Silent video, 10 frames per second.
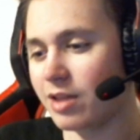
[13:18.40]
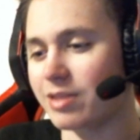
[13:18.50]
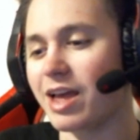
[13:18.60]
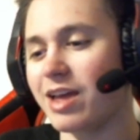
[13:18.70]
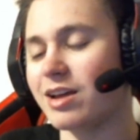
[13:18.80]

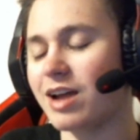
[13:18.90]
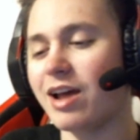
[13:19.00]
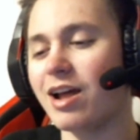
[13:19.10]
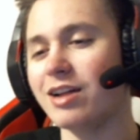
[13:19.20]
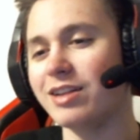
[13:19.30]
That I,
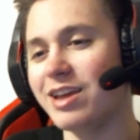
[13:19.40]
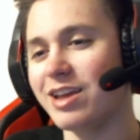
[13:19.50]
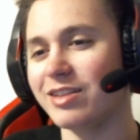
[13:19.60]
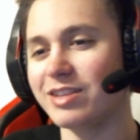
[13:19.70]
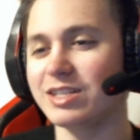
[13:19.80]
I
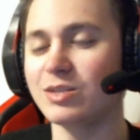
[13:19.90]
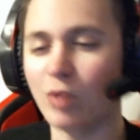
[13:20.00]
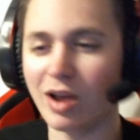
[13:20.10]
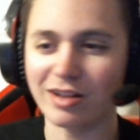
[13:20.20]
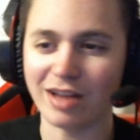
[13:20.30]
like. This is
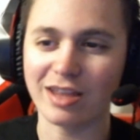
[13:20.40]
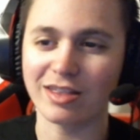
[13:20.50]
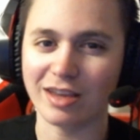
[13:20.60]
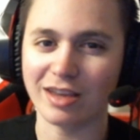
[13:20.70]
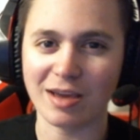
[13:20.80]
why I like
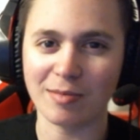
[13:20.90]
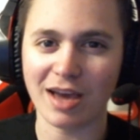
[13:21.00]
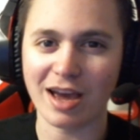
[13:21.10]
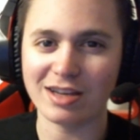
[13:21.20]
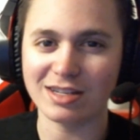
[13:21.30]
the game,
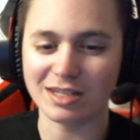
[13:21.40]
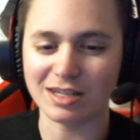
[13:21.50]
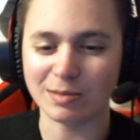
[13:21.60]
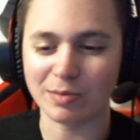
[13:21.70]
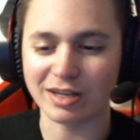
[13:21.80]
guys,
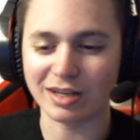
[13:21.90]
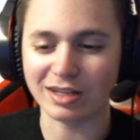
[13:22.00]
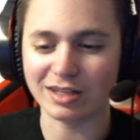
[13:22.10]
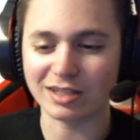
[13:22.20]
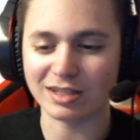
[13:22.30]
is
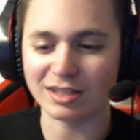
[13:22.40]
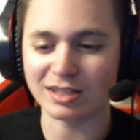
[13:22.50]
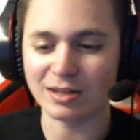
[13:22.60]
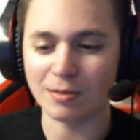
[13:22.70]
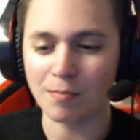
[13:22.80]

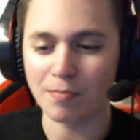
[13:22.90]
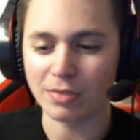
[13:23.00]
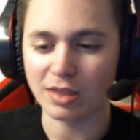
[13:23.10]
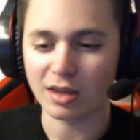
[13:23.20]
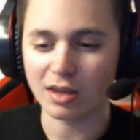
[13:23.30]
because
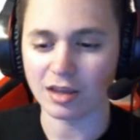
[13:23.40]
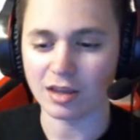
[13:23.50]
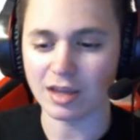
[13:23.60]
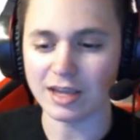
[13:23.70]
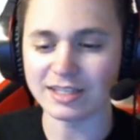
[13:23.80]

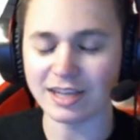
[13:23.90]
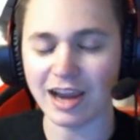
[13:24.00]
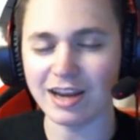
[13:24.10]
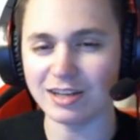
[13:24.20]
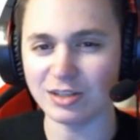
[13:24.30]
it's
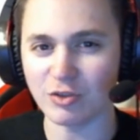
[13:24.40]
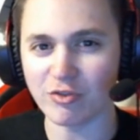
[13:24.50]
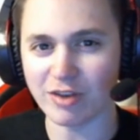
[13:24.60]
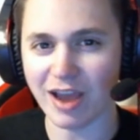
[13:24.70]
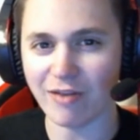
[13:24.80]
tied into
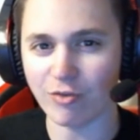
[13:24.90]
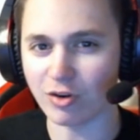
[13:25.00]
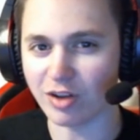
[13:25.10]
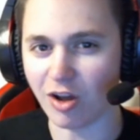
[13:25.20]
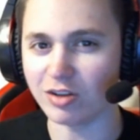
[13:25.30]
FNAF
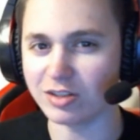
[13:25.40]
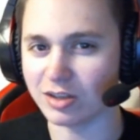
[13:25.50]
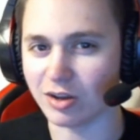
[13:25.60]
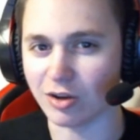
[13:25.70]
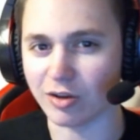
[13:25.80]
World
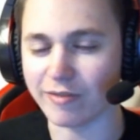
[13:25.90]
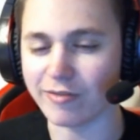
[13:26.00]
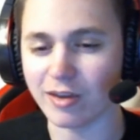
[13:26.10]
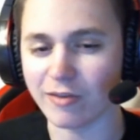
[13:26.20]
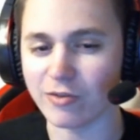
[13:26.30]
also. If
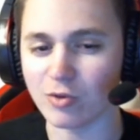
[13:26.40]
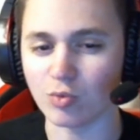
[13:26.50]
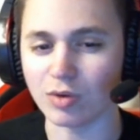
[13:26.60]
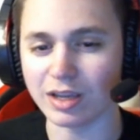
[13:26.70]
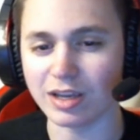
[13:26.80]
if you
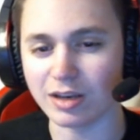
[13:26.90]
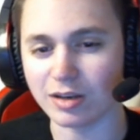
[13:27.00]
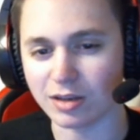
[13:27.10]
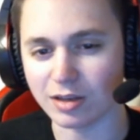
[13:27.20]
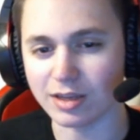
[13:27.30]
really
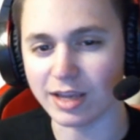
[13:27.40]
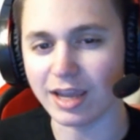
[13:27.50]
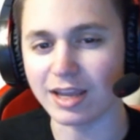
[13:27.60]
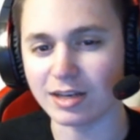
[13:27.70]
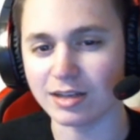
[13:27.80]
get
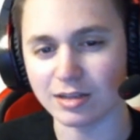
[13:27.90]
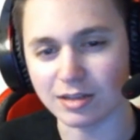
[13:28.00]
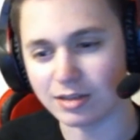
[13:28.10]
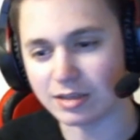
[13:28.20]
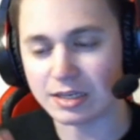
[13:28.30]
in
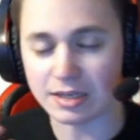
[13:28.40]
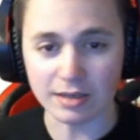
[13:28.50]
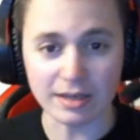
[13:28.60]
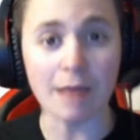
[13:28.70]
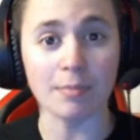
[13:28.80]

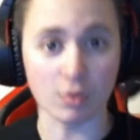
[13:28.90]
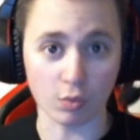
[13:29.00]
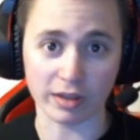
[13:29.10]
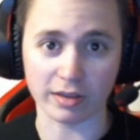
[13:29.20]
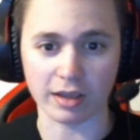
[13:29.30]
depth
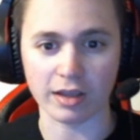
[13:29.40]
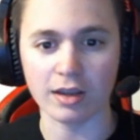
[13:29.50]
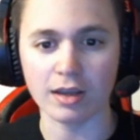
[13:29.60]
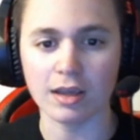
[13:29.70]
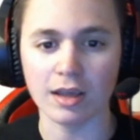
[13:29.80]
with it,
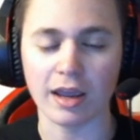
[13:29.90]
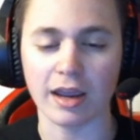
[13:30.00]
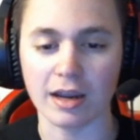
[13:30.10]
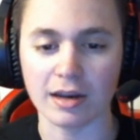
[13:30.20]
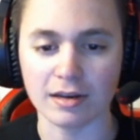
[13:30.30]

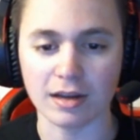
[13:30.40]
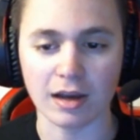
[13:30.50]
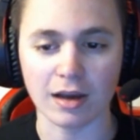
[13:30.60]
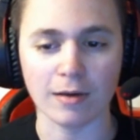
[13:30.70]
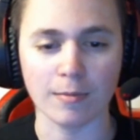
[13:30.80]
and
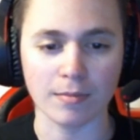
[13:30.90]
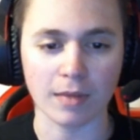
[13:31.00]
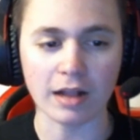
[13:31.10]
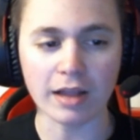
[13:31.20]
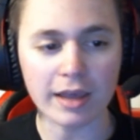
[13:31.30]
um,
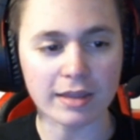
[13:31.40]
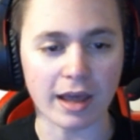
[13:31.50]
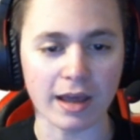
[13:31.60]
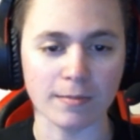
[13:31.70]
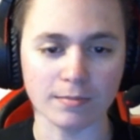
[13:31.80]
I like that.